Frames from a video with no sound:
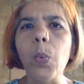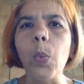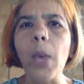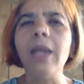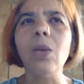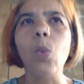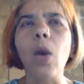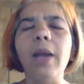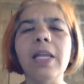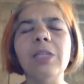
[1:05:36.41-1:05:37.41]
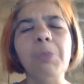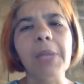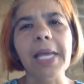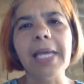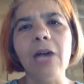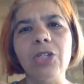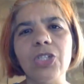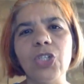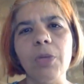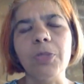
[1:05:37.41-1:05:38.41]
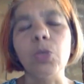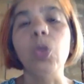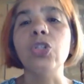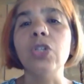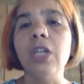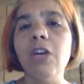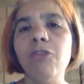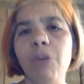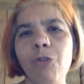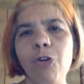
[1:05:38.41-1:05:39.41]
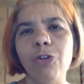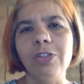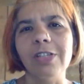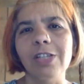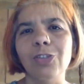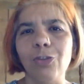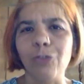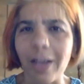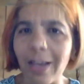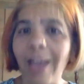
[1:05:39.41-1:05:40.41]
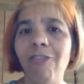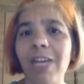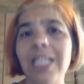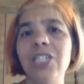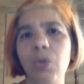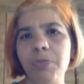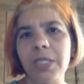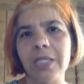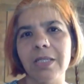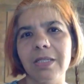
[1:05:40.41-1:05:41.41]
when one is playing out a script, what you hear from folks is sort of, again, very scripted.